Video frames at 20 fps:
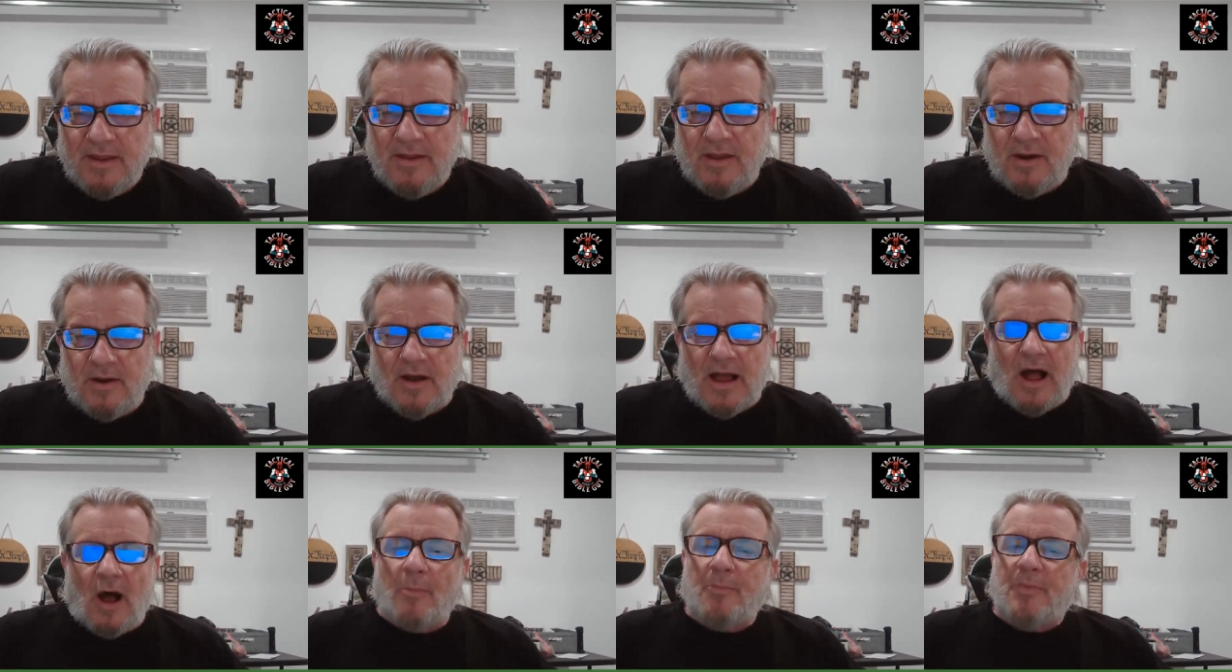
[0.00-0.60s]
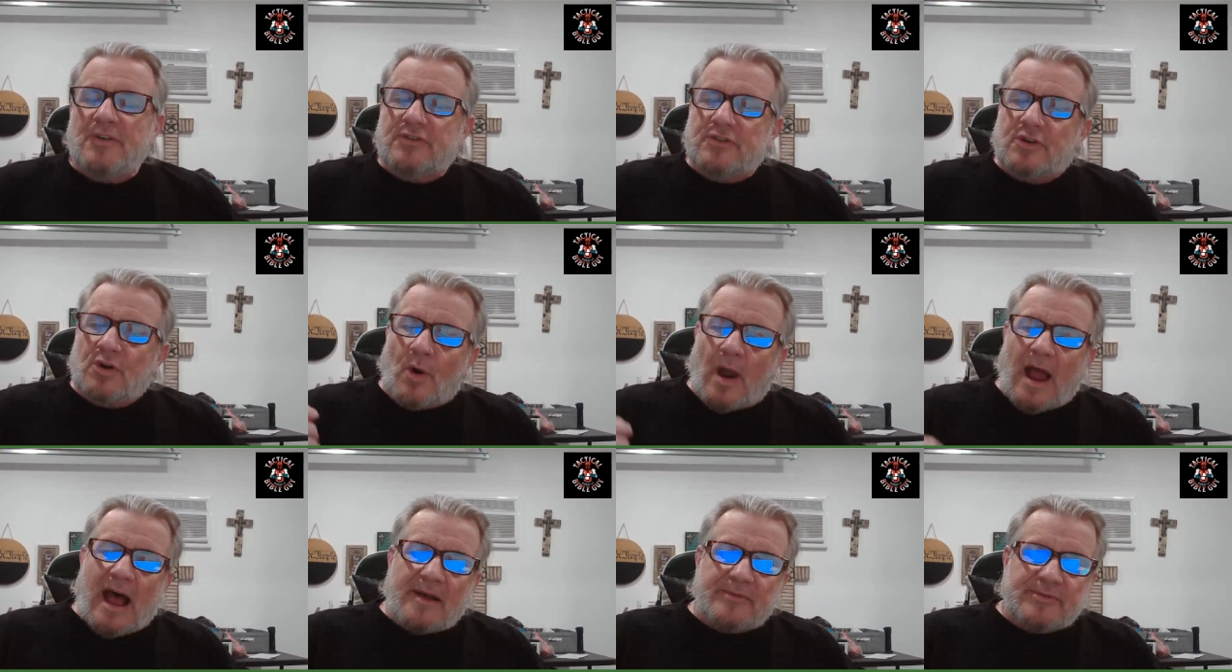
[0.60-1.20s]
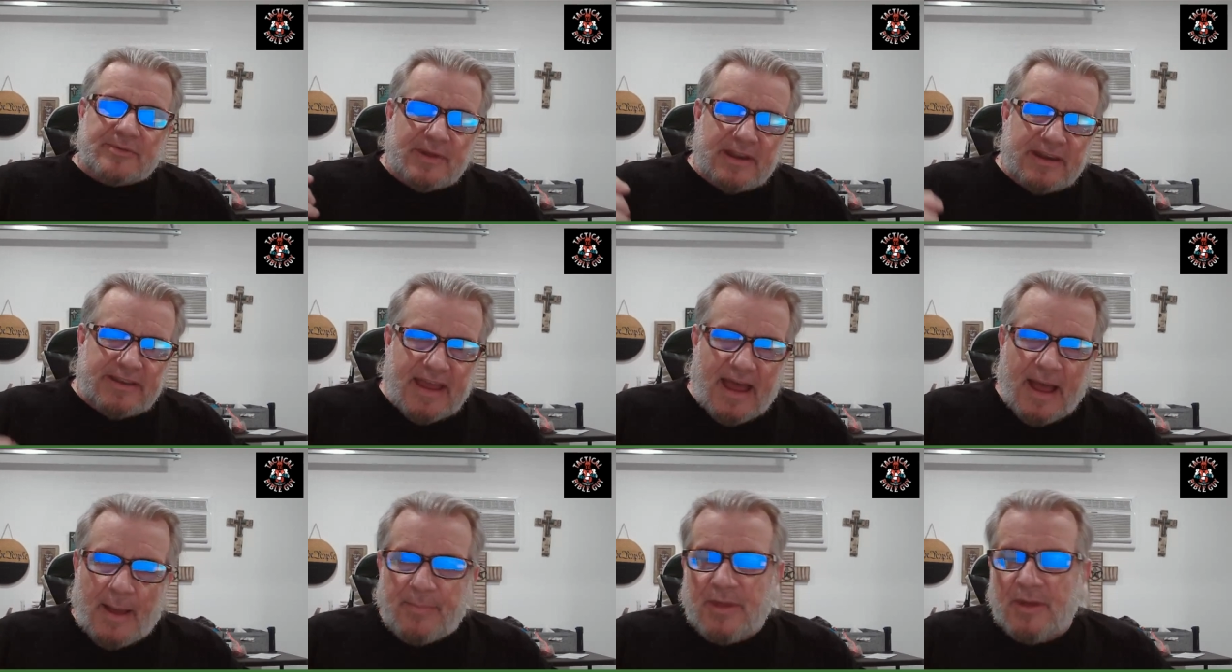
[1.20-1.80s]
You know, help us grasp the
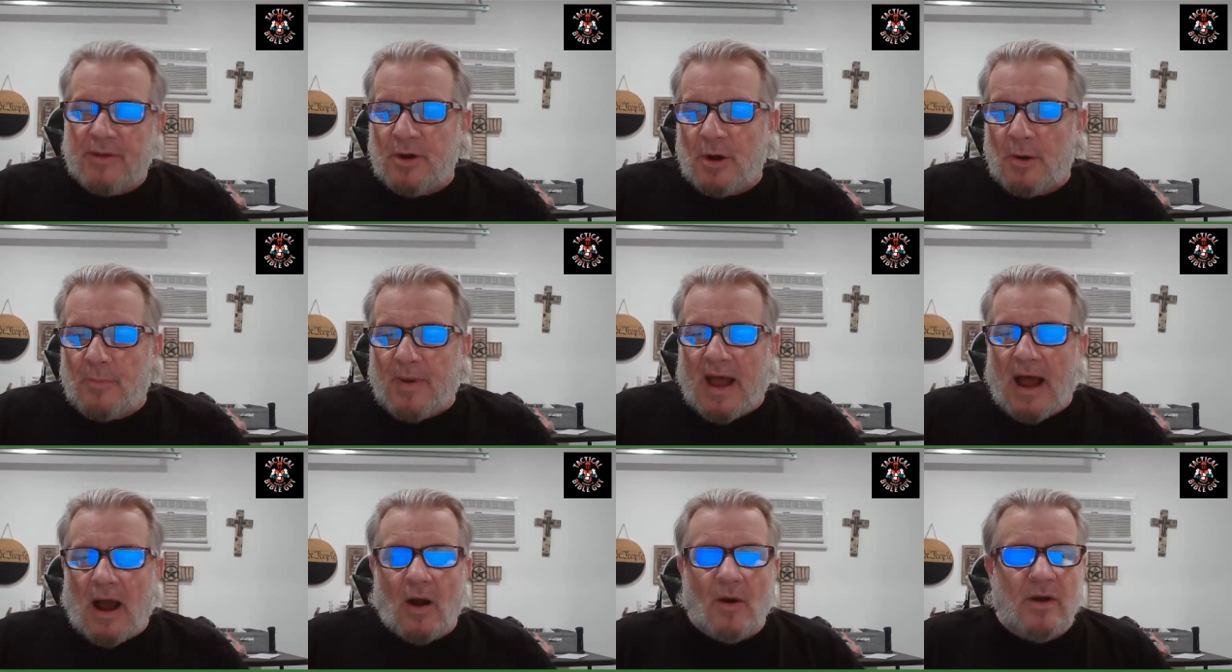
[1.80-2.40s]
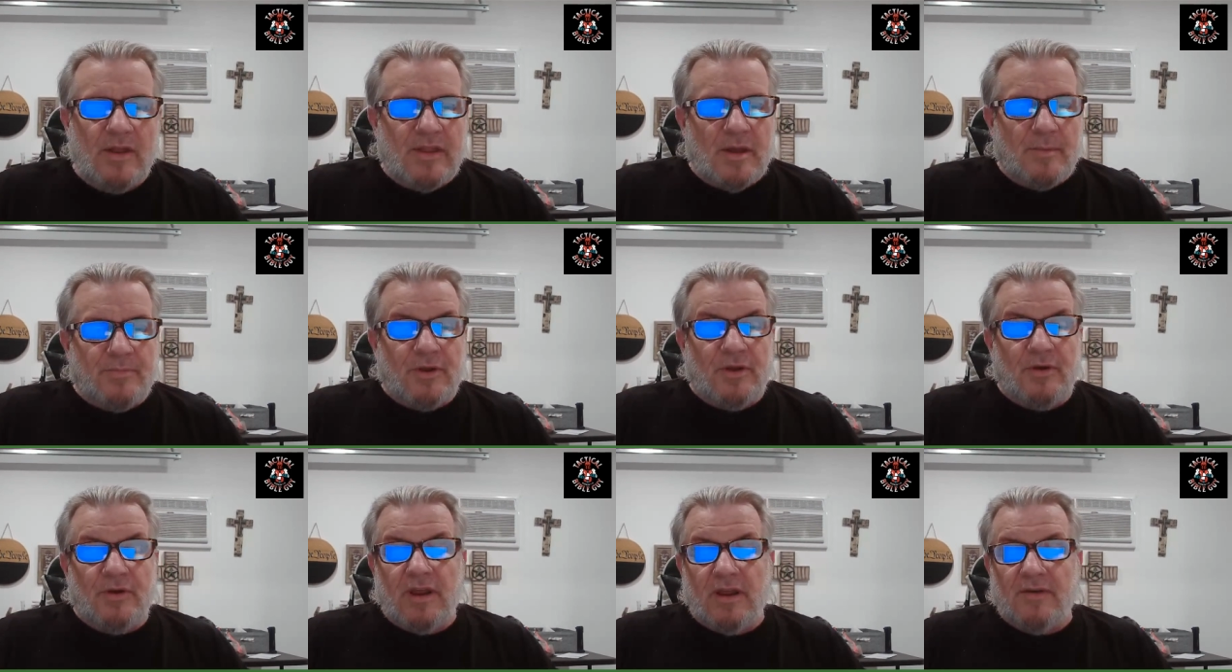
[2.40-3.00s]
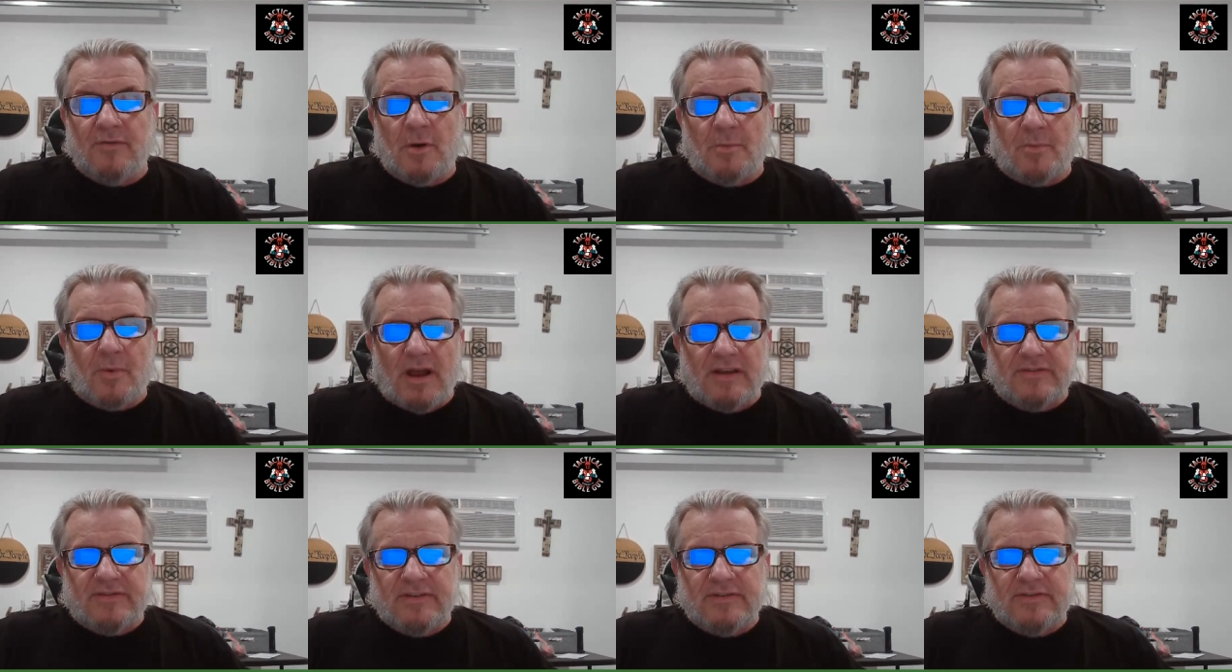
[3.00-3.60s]
depth of your power and the beauty of your
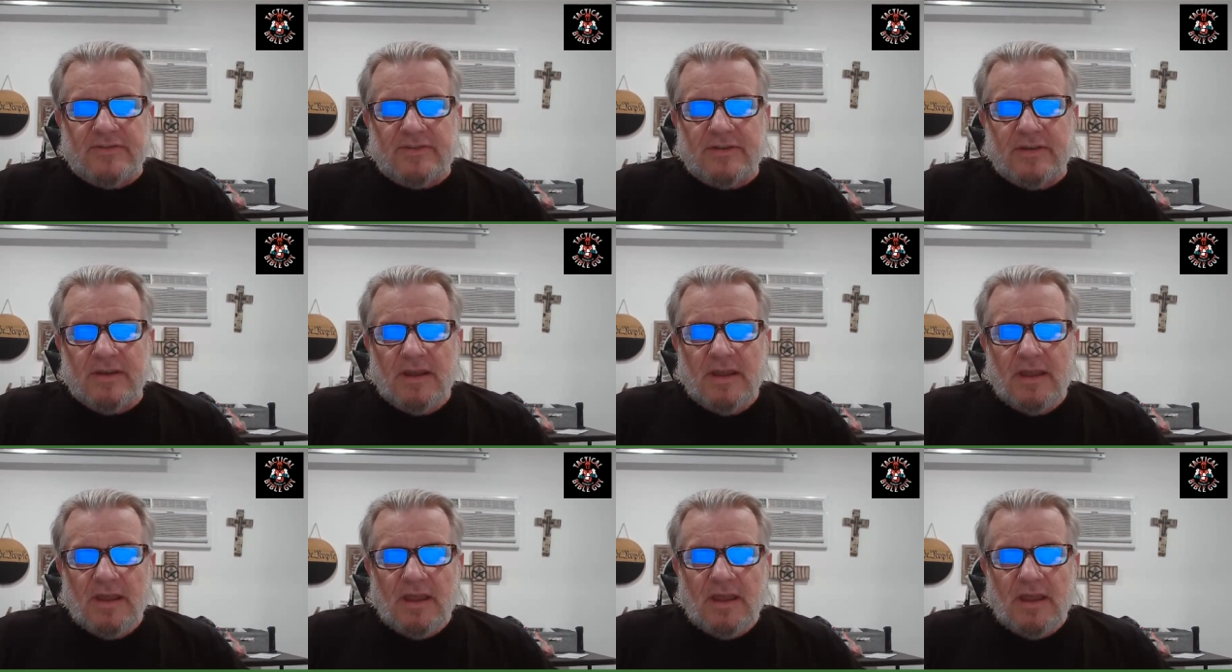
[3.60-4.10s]
presence.